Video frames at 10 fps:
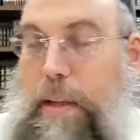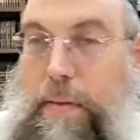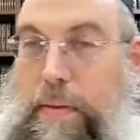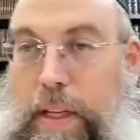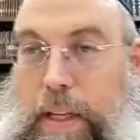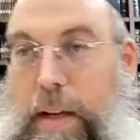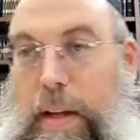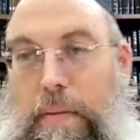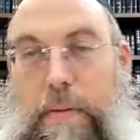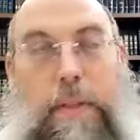First,
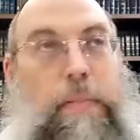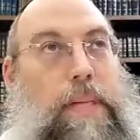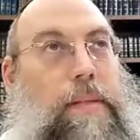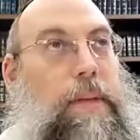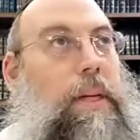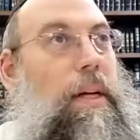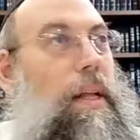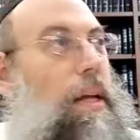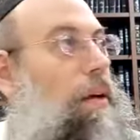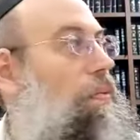first possibility.
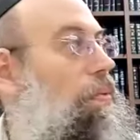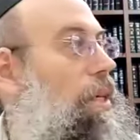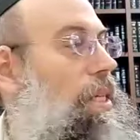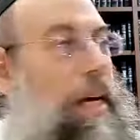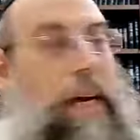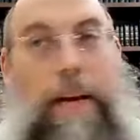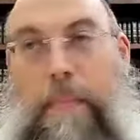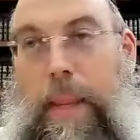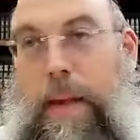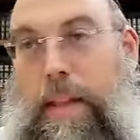If we say
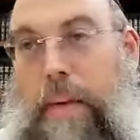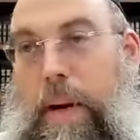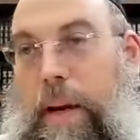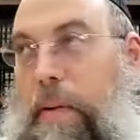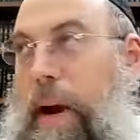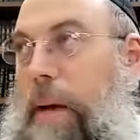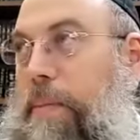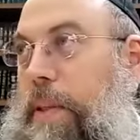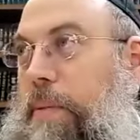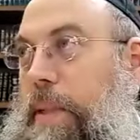that when he
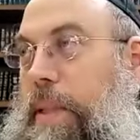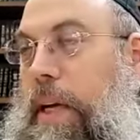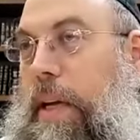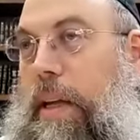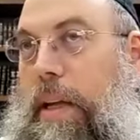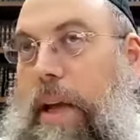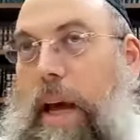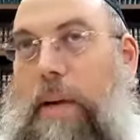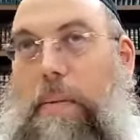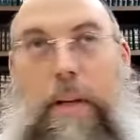grabs it, we say,
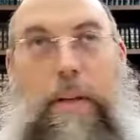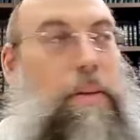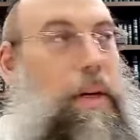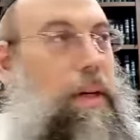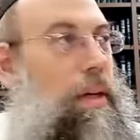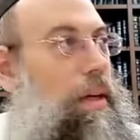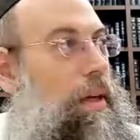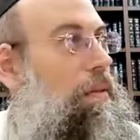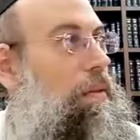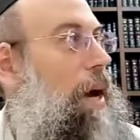hey, what are you doing?
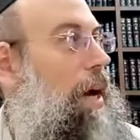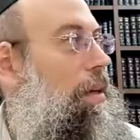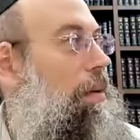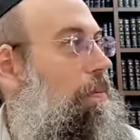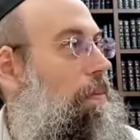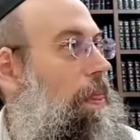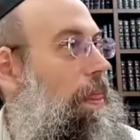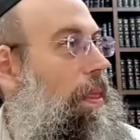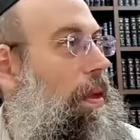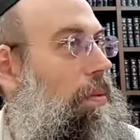Give it back to him.
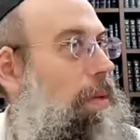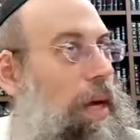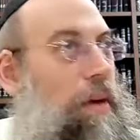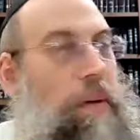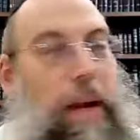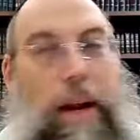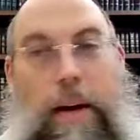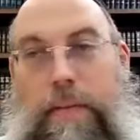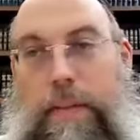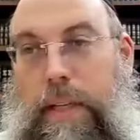We take it right
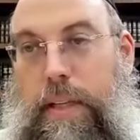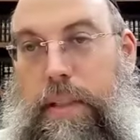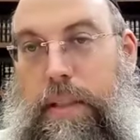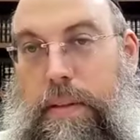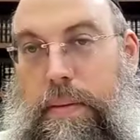out of his hands.